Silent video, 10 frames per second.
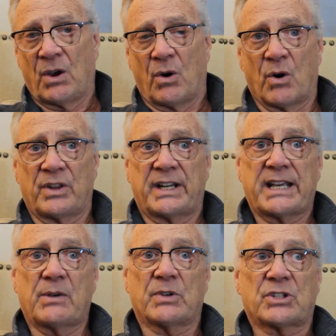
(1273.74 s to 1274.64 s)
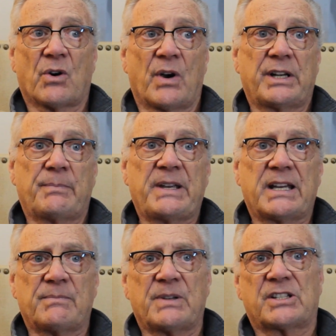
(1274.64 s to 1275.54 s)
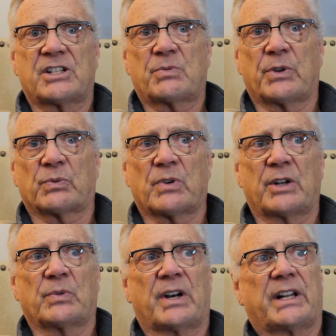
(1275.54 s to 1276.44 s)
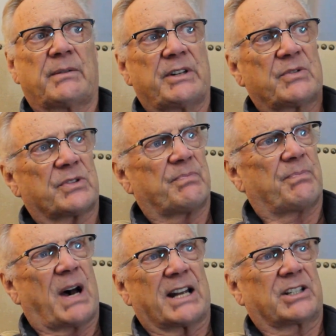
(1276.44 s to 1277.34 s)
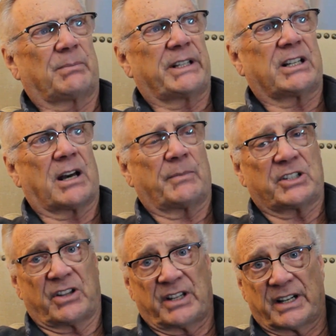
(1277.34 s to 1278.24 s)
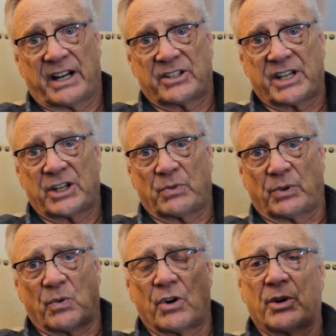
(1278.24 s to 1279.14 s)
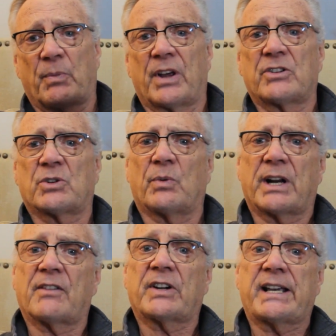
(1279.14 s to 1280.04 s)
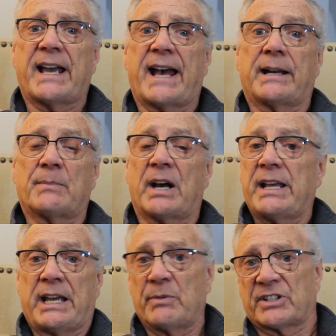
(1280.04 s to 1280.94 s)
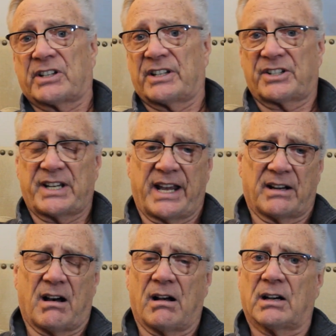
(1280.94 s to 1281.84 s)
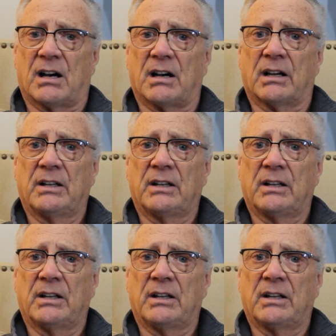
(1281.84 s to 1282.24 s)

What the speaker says: or that he was going to be in business with Run Run and he was possibly coming to the United States with Warner Brothers or whatever he had in mind, he wasn't going to stay in Hong Kong.